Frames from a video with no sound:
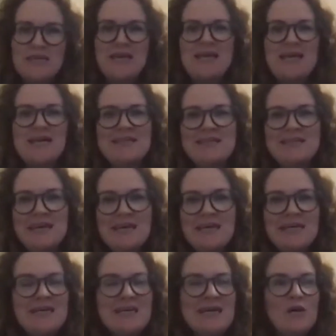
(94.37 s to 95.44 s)
And
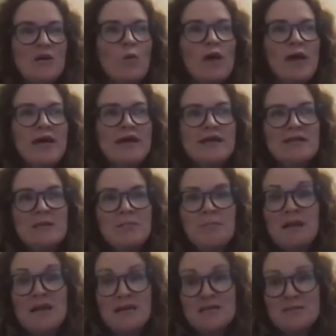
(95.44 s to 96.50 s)
when my
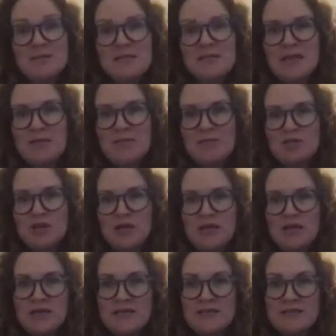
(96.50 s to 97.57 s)
husband and I were trying
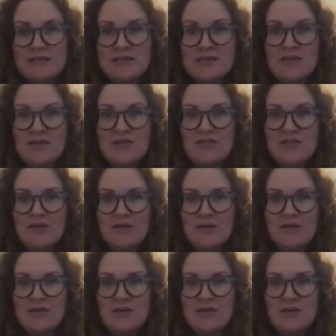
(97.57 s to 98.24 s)
to conceive